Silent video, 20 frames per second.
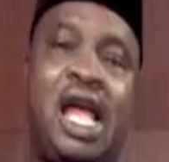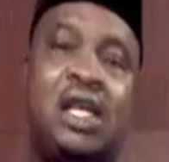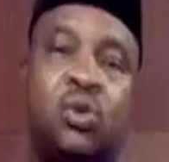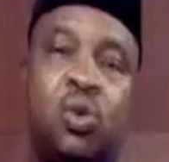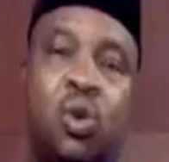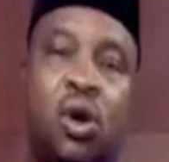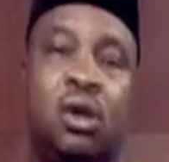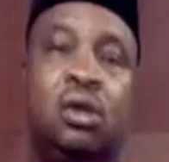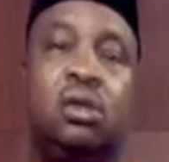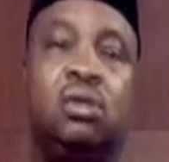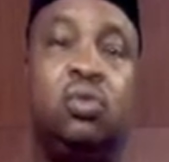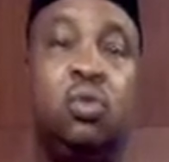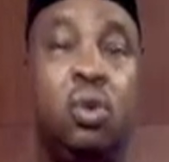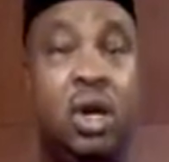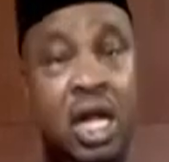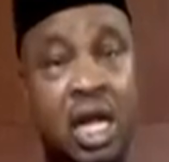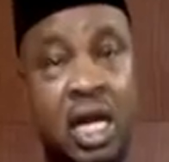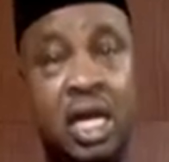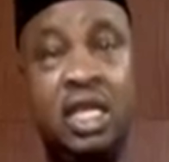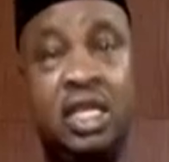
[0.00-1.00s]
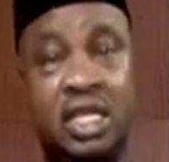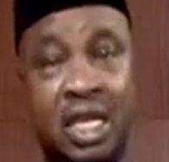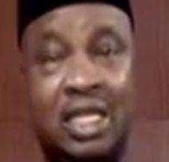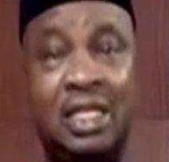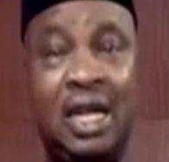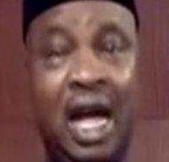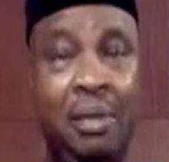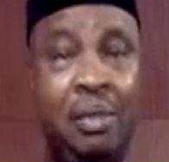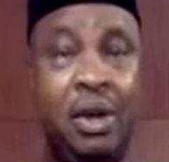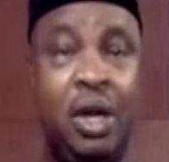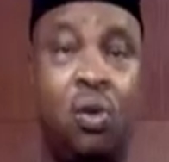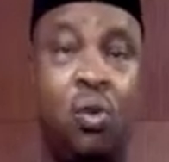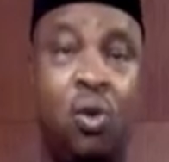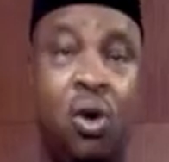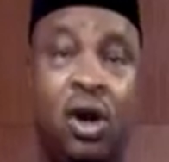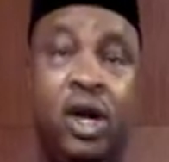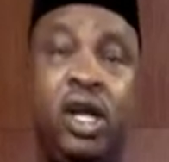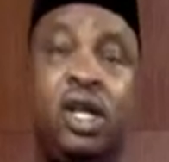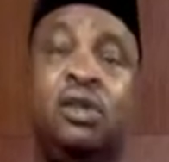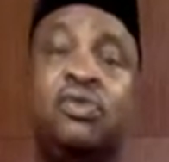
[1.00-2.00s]
one, well, it's a timely
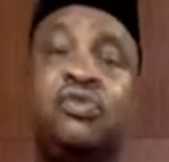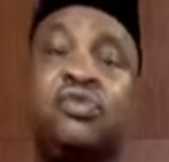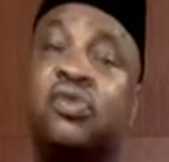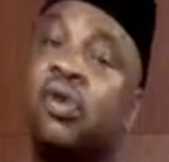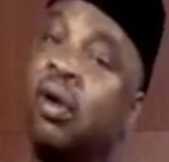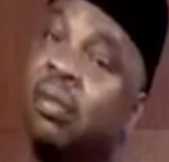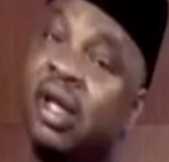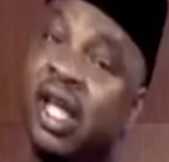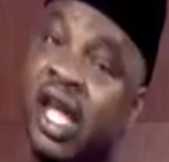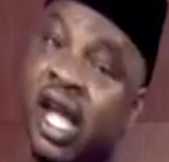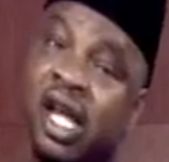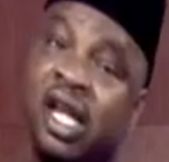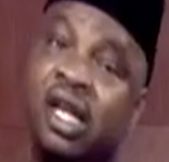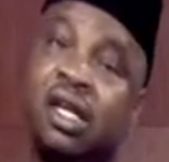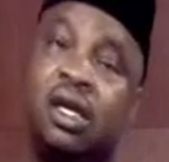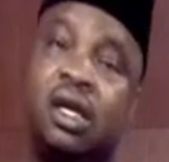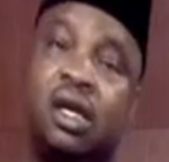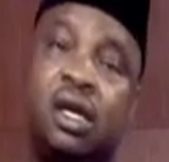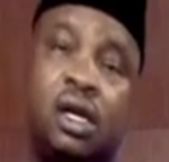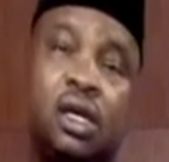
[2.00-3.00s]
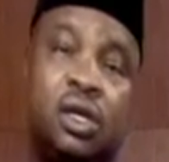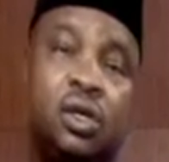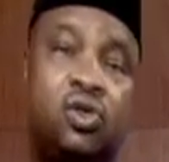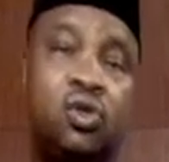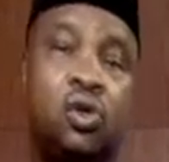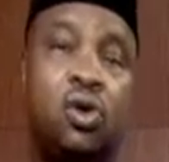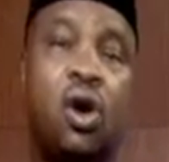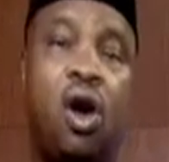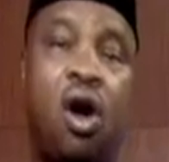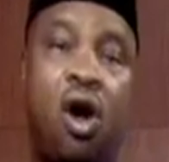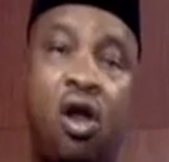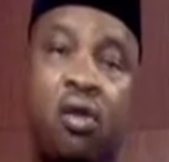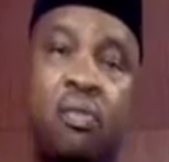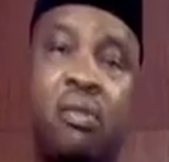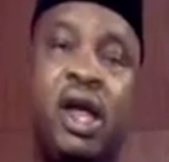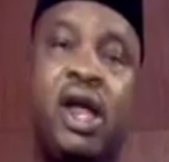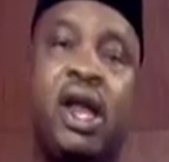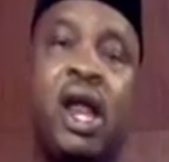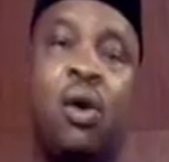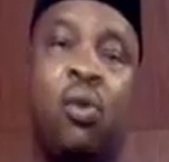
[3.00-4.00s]
warning from here to all
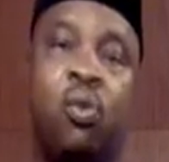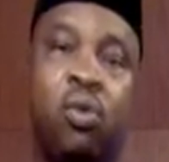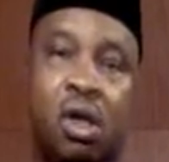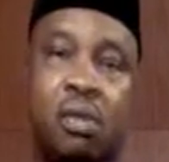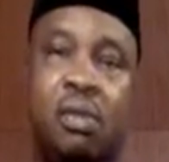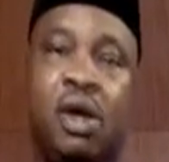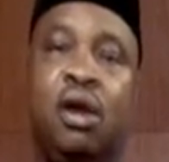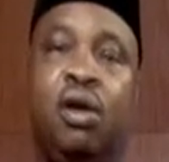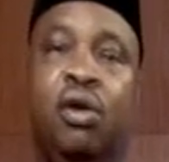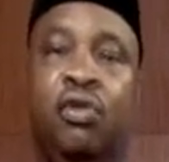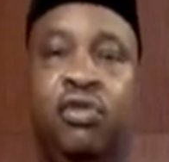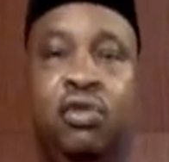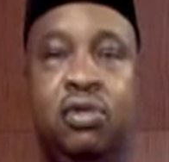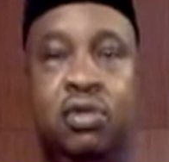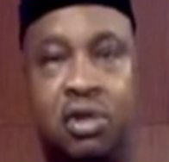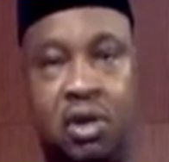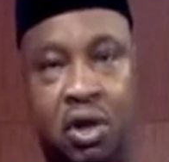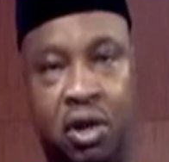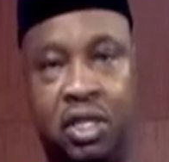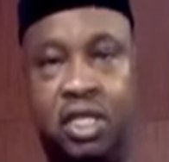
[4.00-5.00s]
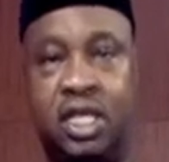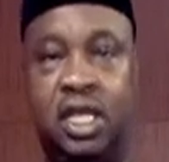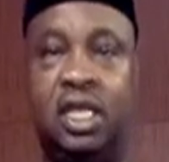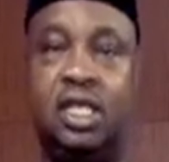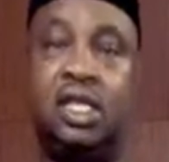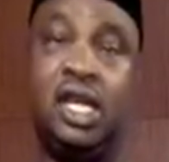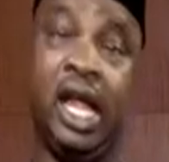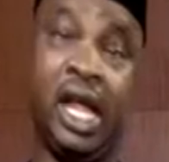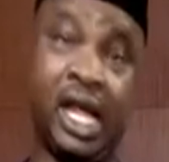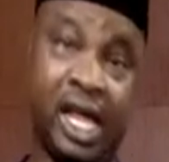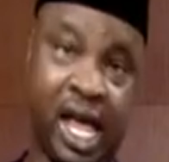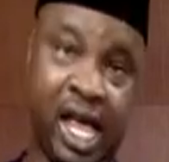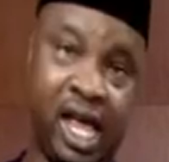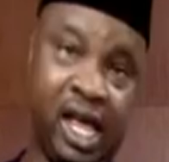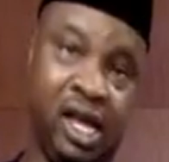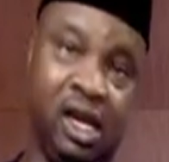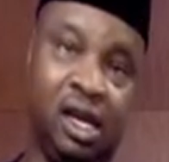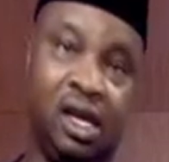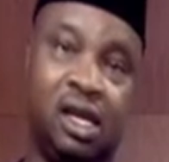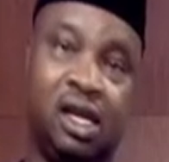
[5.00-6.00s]
men and women of good conscience.
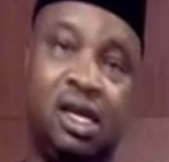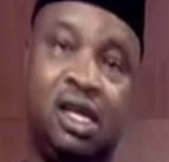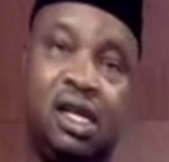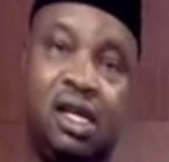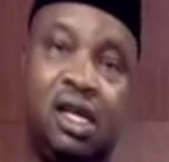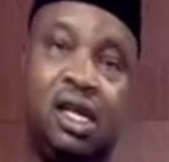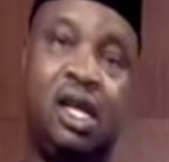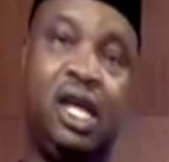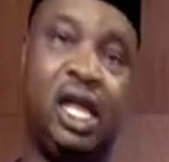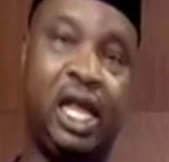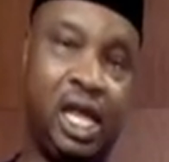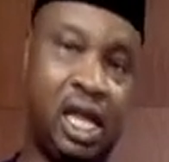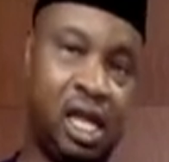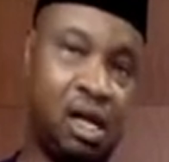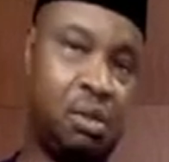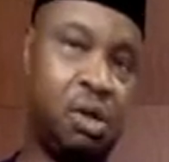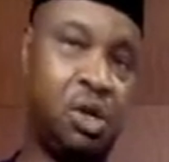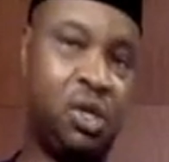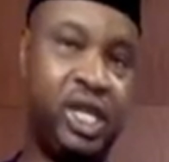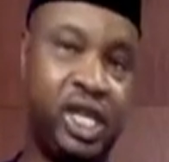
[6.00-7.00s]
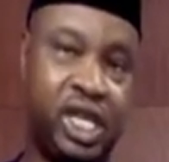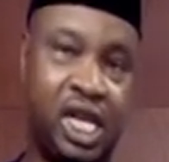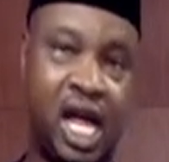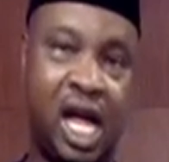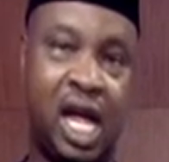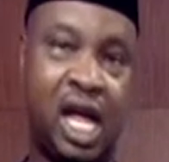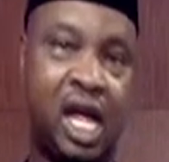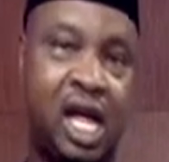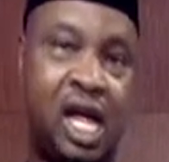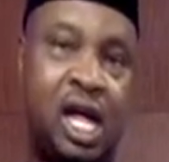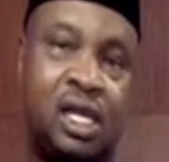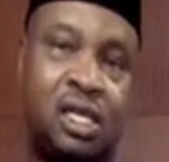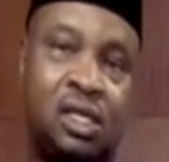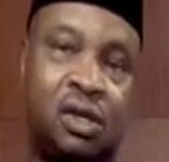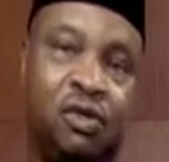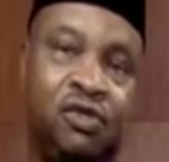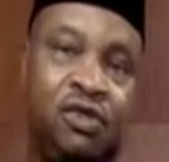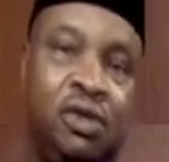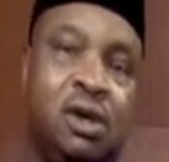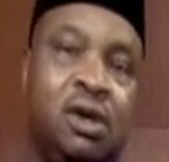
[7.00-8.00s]
Again, Igbo leaders
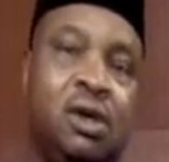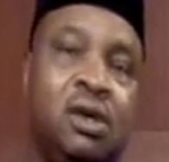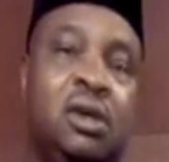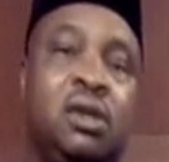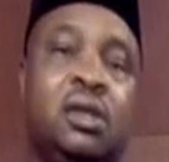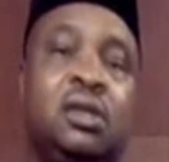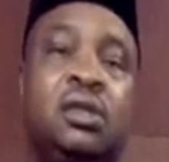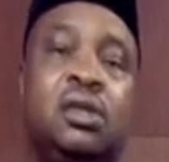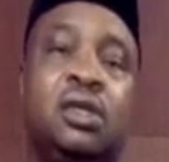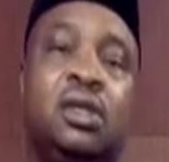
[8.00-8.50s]
of thought,